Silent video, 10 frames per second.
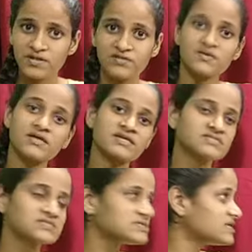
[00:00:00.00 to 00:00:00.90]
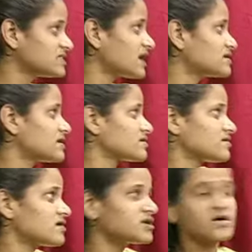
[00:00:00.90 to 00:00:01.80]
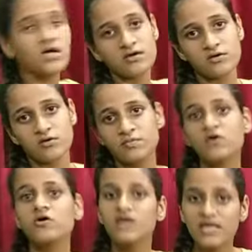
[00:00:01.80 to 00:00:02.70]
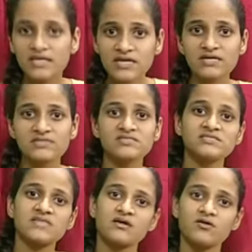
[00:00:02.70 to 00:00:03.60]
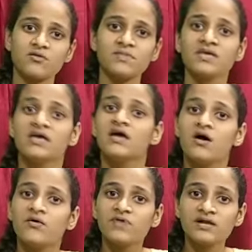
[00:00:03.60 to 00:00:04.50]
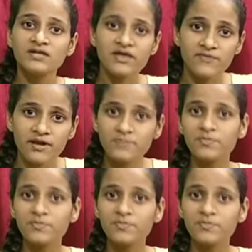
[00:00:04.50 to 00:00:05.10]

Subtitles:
we can see that the Karnataka economy or any country's economy will develop,